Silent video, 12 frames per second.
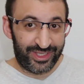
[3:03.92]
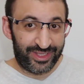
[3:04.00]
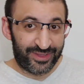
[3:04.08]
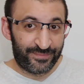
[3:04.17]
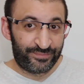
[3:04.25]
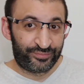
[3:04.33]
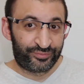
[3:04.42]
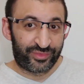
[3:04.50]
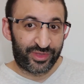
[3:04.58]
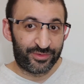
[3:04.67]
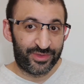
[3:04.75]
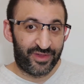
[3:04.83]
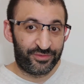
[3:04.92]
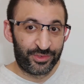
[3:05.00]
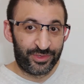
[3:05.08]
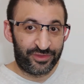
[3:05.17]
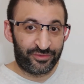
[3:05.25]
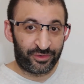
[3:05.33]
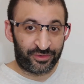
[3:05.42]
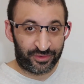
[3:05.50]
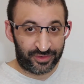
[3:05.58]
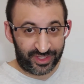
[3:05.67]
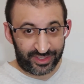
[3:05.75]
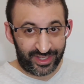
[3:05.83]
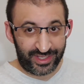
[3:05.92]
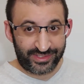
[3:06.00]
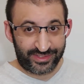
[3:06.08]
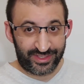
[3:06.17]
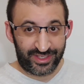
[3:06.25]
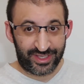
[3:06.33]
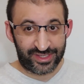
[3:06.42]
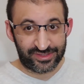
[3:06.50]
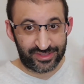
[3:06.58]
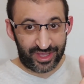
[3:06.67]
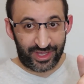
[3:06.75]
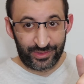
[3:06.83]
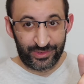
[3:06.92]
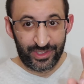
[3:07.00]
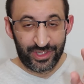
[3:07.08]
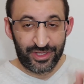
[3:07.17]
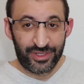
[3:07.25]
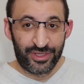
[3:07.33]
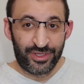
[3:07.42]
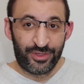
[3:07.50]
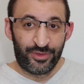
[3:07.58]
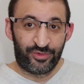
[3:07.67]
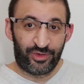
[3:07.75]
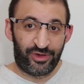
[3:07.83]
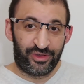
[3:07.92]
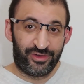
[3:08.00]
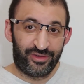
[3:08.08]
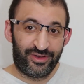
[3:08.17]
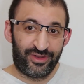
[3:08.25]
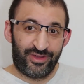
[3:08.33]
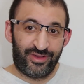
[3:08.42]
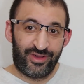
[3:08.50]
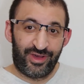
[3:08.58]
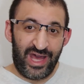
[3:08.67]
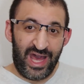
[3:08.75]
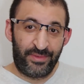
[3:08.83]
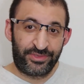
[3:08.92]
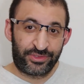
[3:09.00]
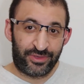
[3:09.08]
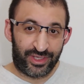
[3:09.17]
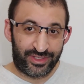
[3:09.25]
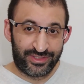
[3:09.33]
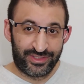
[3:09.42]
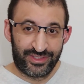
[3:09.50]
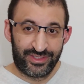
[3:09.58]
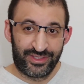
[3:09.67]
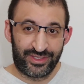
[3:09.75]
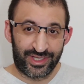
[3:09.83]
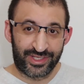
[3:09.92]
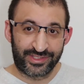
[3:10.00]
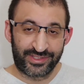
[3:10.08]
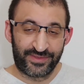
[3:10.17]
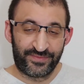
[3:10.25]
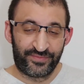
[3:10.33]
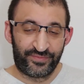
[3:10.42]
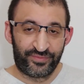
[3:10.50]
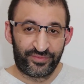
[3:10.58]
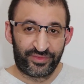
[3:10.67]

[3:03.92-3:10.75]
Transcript: Okay? We have do it for concrete class, and now for abstract class.